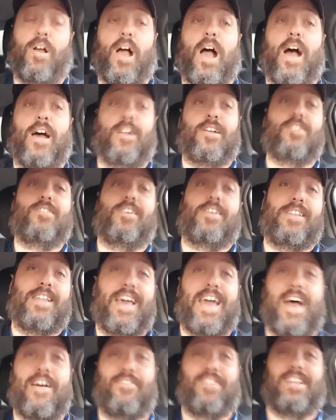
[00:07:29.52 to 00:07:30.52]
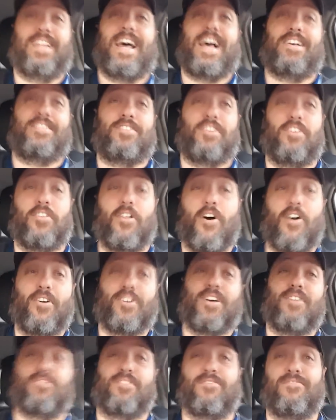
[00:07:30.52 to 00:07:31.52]
Honestly, they haven't lasted long
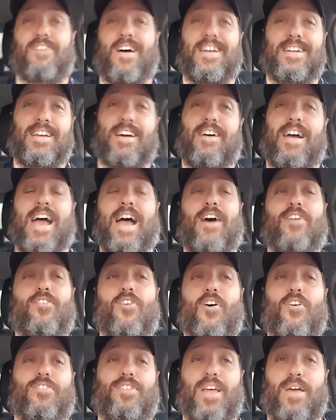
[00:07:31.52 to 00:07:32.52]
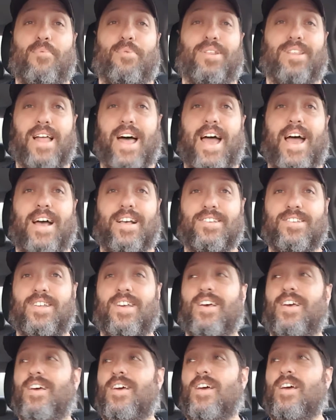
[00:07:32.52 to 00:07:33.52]
enough to find out how long they would last.
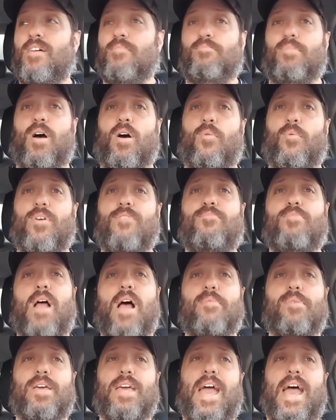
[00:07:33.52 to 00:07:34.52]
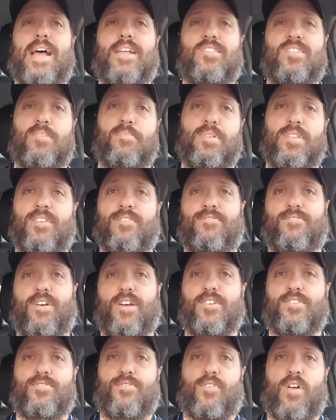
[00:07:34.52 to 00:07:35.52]
But we've probably had some in the
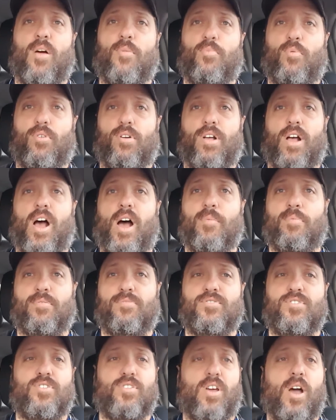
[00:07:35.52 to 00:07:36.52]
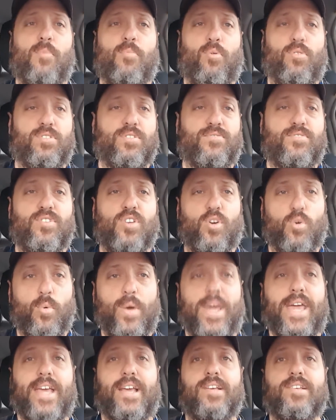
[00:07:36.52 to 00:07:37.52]
fridge for upwards of 2
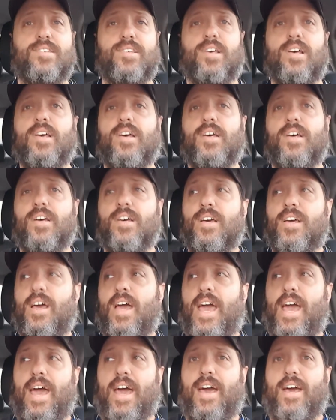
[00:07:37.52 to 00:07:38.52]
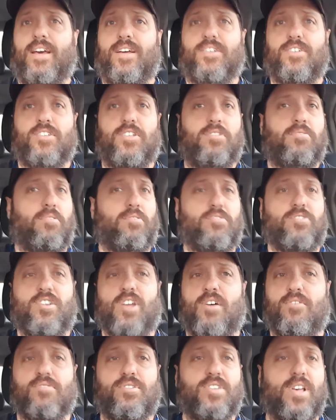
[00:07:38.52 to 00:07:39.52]
weeks, and there's
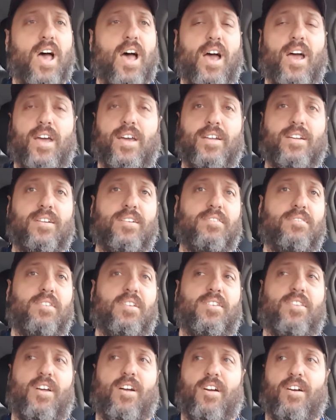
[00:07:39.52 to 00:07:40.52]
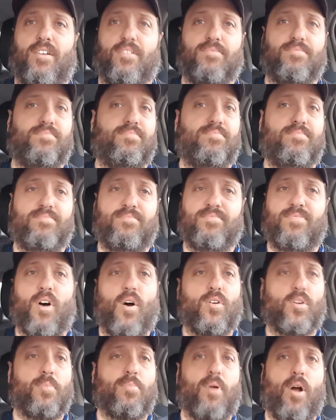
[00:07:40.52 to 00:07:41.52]
no sign that they're
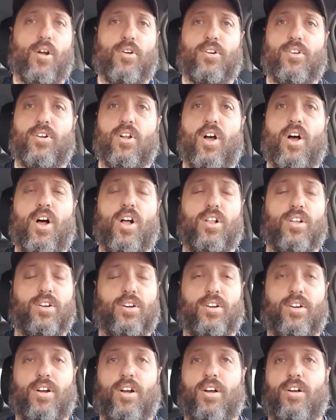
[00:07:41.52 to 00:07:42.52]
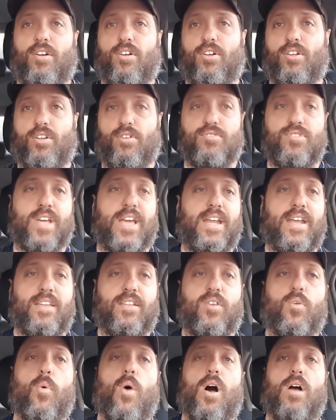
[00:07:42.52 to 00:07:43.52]
falling apart at all or losing any of
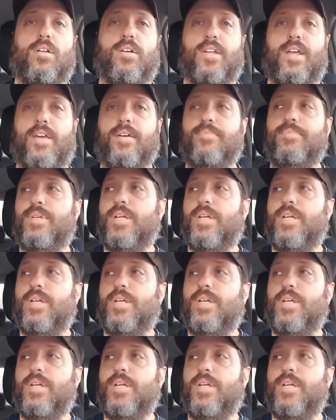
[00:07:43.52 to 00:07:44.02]
the quality.